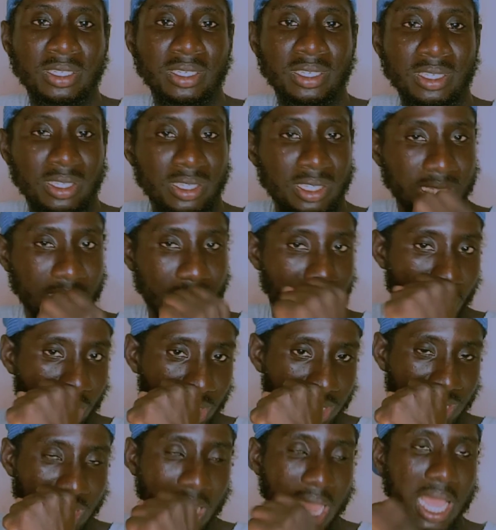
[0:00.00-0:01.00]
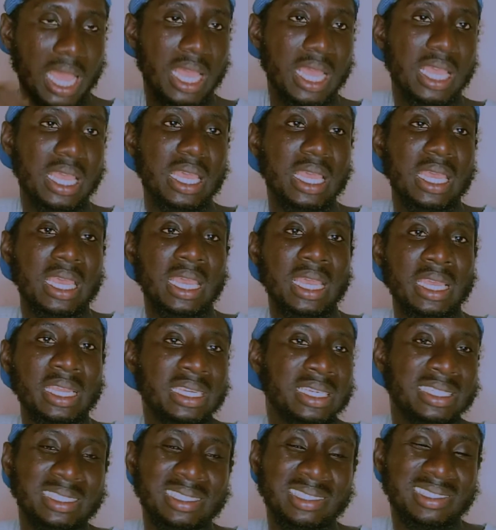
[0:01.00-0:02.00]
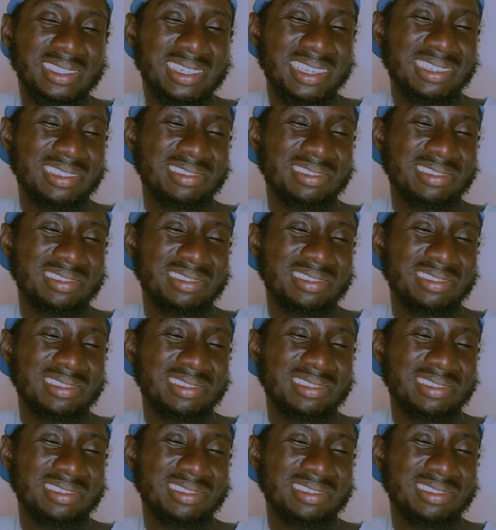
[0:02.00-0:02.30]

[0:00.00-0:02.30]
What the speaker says: he's a boxer. And